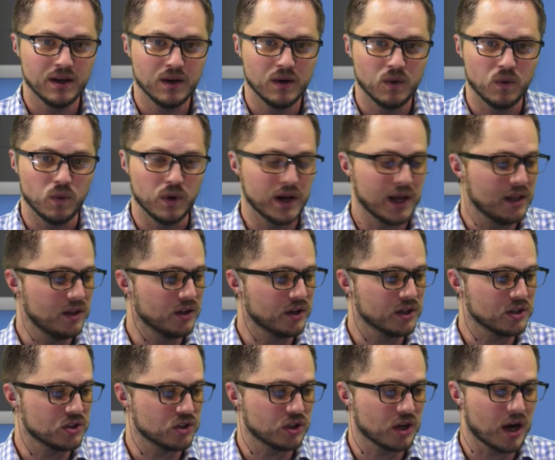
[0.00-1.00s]
when I look
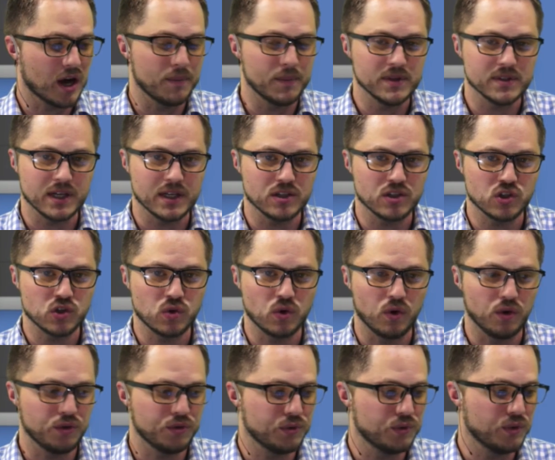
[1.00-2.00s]
at your comments. I
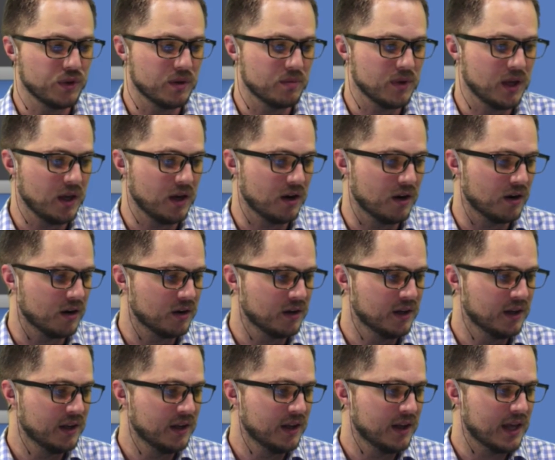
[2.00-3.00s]
scroll through them here
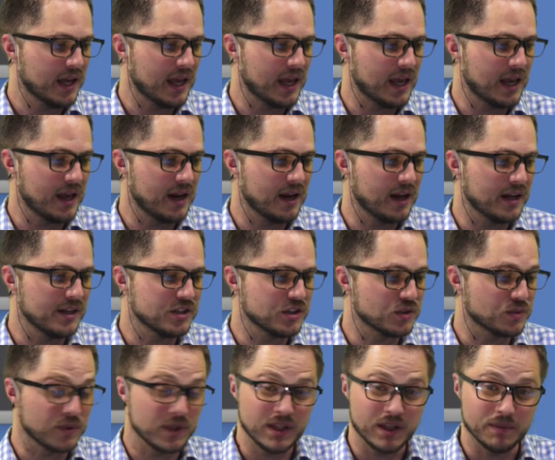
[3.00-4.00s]
and I
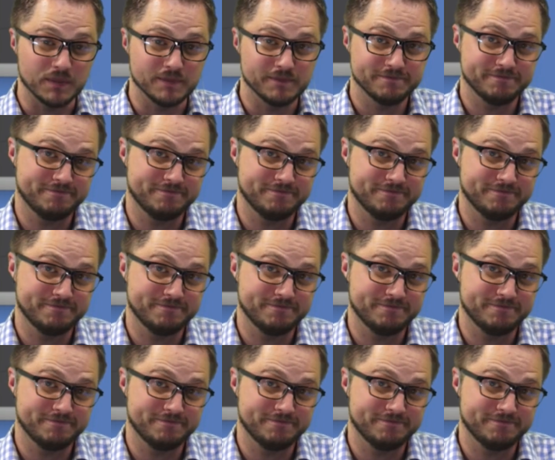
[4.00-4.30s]
just read them